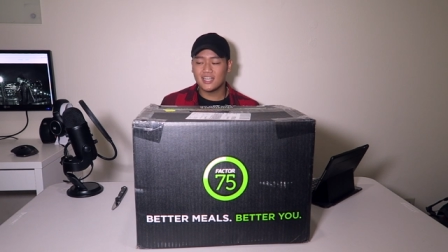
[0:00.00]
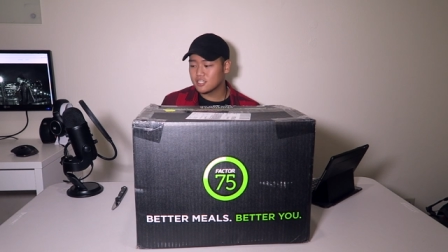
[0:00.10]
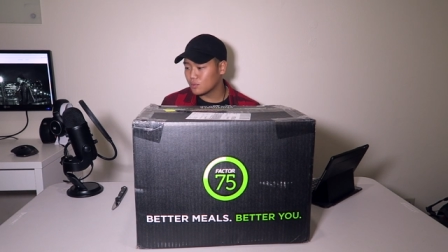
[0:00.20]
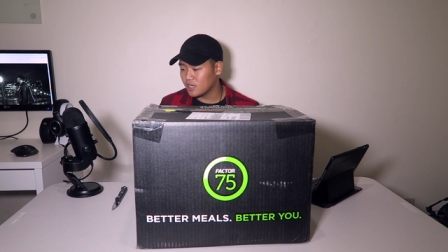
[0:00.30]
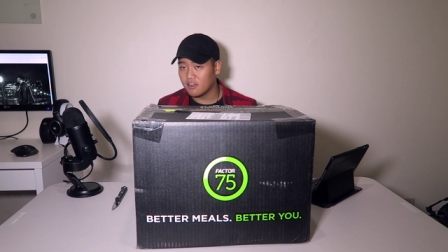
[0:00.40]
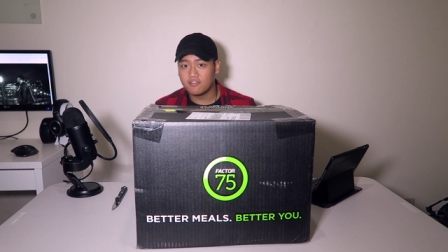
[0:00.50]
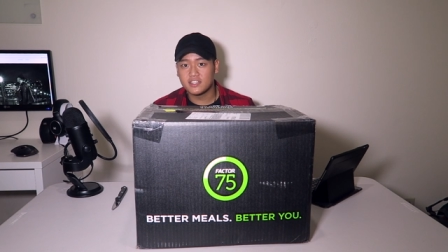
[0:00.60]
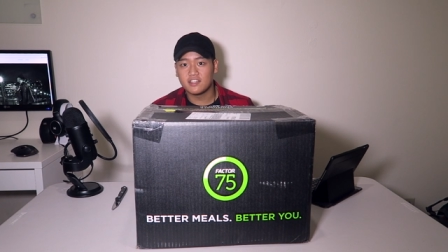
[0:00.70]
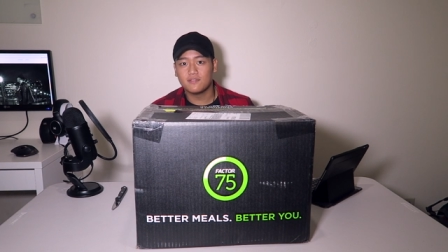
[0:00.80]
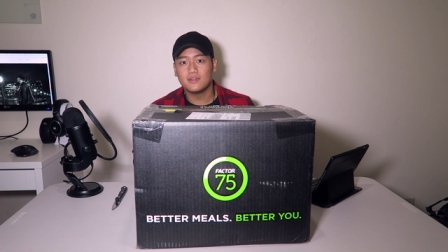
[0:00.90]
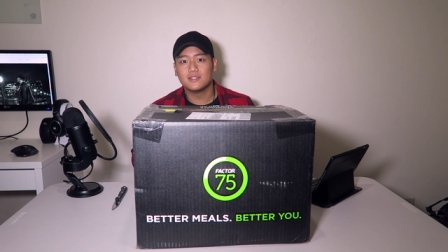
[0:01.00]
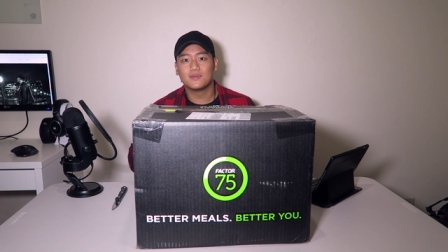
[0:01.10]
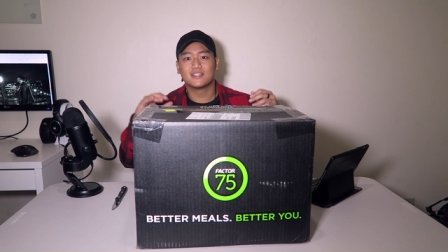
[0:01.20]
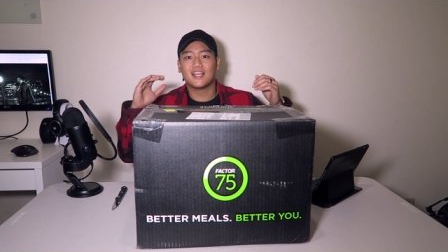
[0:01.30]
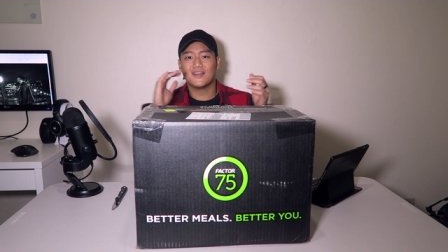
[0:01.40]
I just went out for 7 minutes
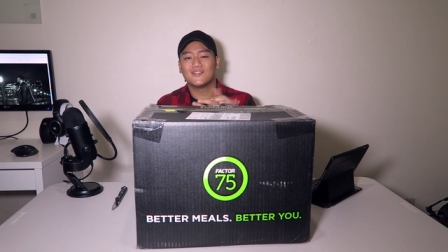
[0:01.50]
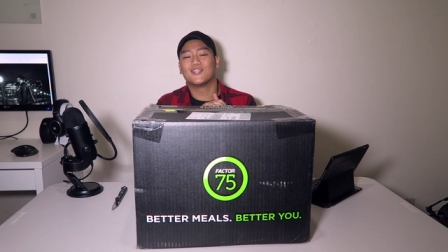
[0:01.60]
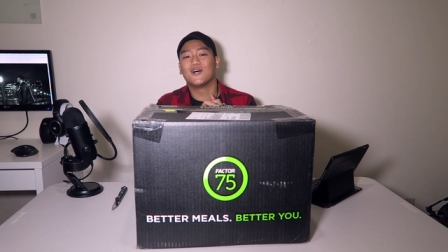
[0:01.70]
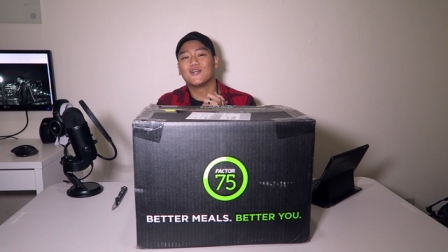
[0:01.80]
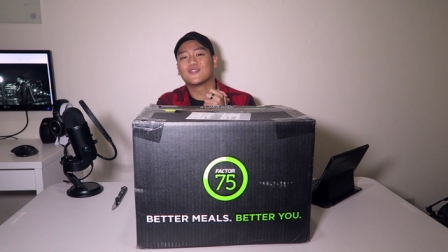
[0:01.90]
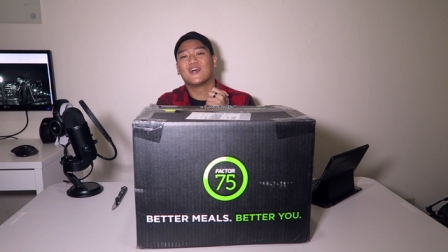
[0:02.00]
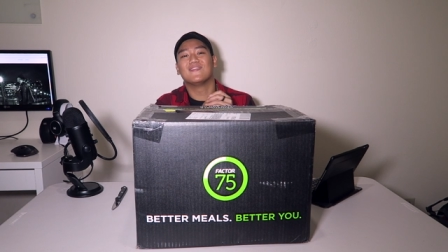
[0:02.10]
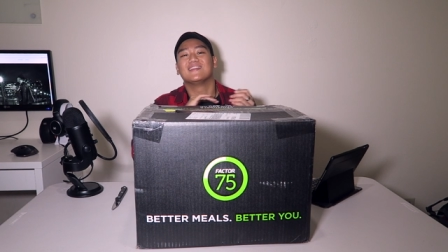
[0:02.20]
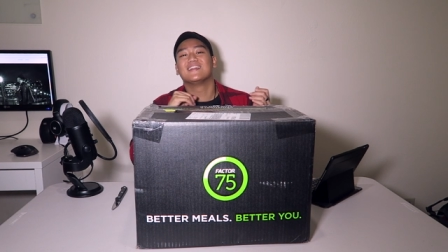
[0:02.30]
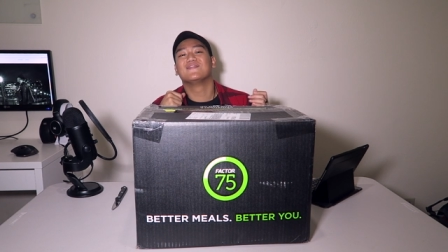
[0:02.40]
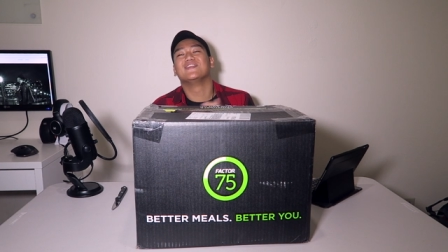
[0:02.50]
because I haven't talked, I haven't did a